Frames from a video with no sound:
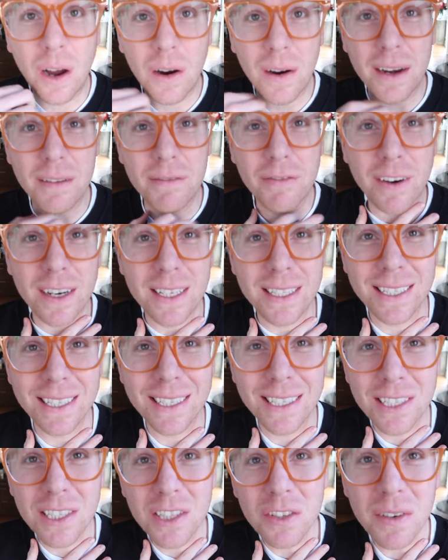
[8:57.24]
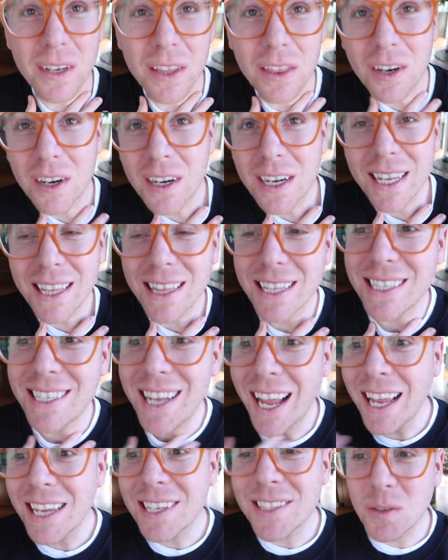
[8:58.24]
All right, friends, it is 3:30. The
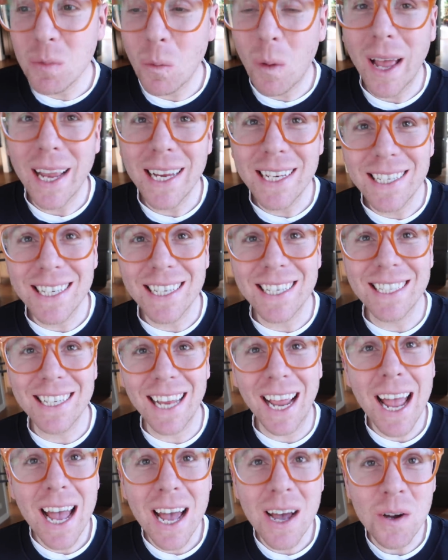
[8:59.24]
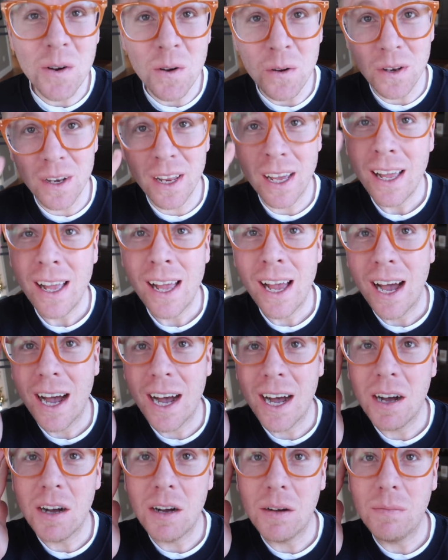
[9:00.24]
day is winding down.
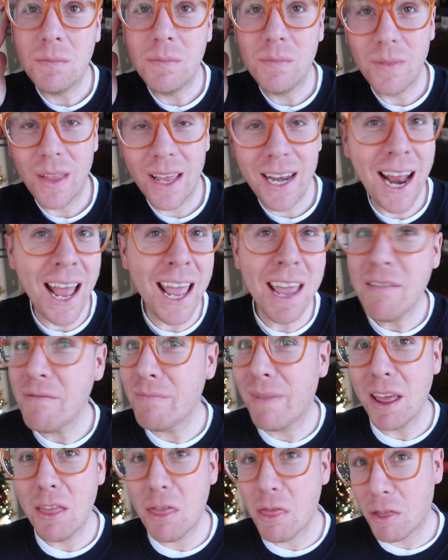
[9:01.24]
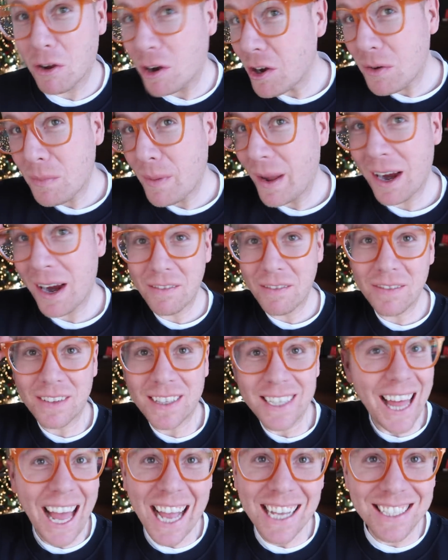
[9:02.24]
And I have my 3rd of
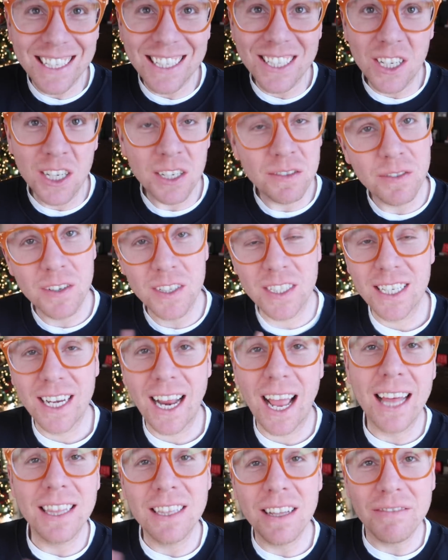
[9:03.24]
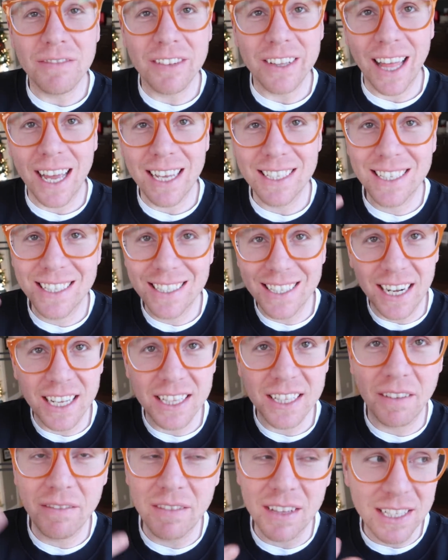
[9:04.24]
glasses on for today. I love glasses, and I
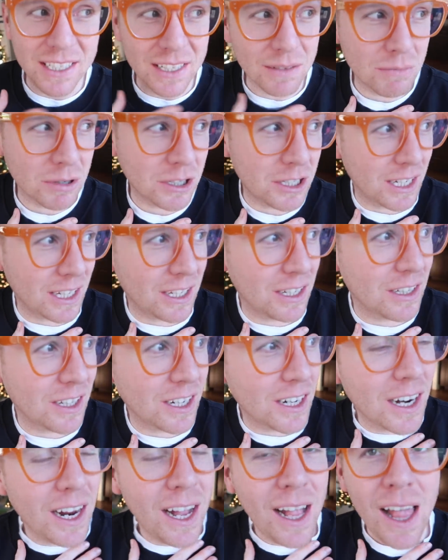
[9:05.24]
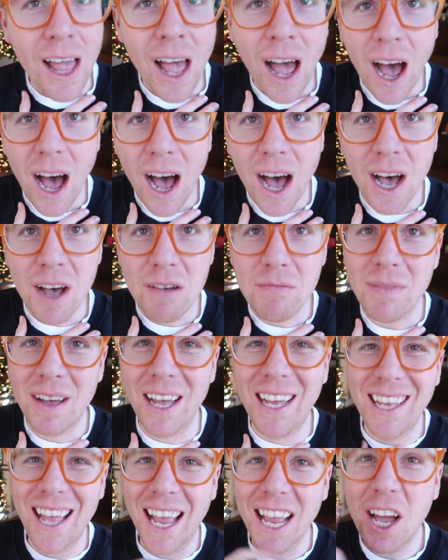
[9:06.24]
love these in particular.
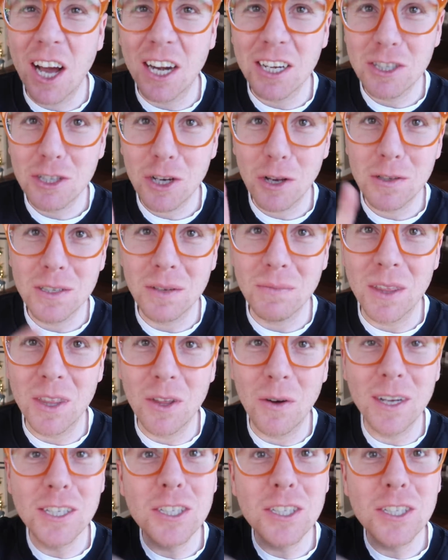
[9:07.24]
I got to show you something, though.